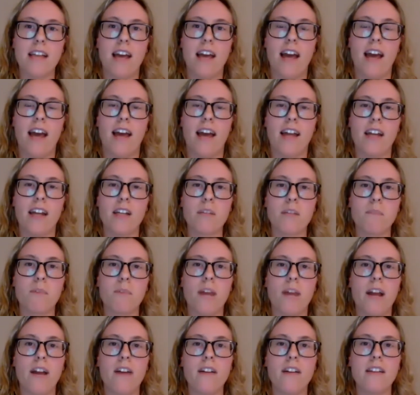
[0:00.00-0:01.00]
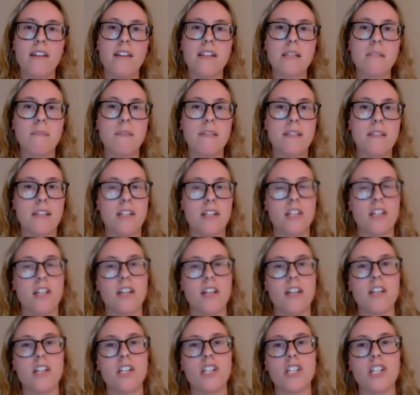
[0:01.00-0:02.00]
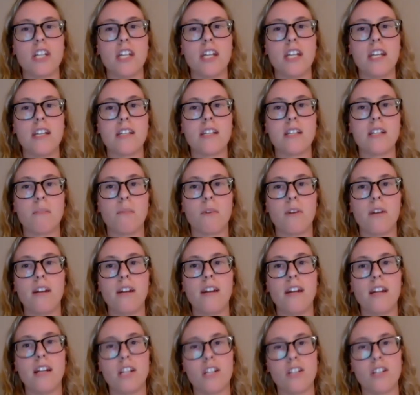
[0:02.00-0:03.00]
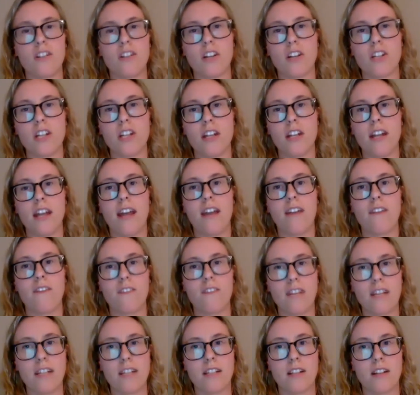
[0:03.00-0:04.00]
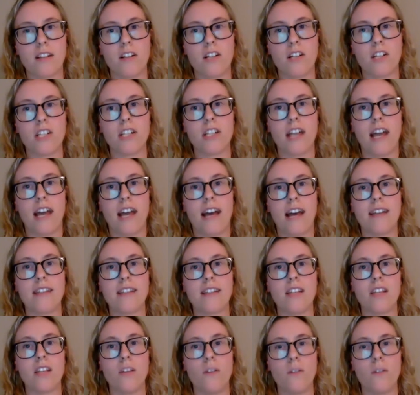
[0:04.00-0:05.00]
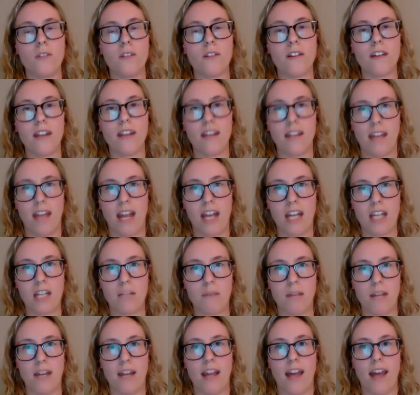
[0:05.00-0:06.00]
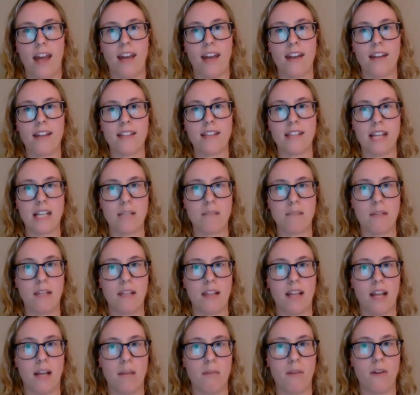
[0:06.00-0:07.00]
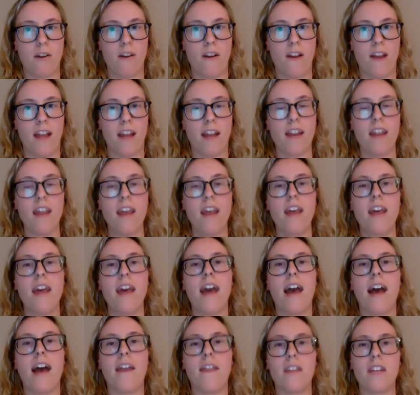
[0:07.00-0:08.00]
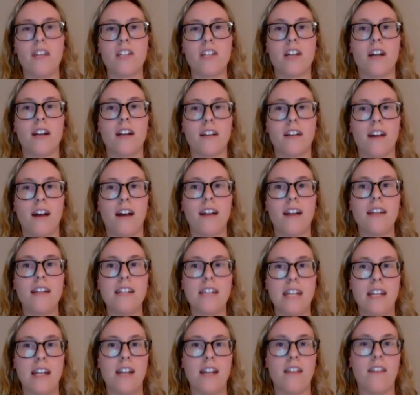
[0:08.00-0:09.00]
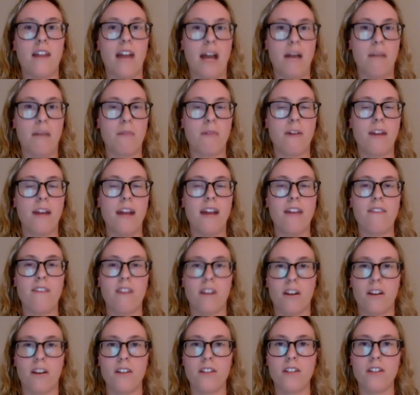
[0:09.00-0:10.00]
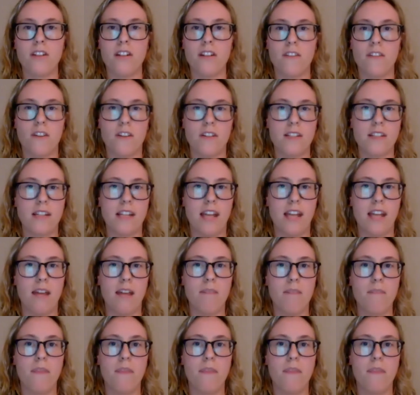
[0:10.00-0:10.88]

And prior to this position, she supported instruction and research as the user engagement and assessment librarian at the John Cotton Dana Library at Rutgers University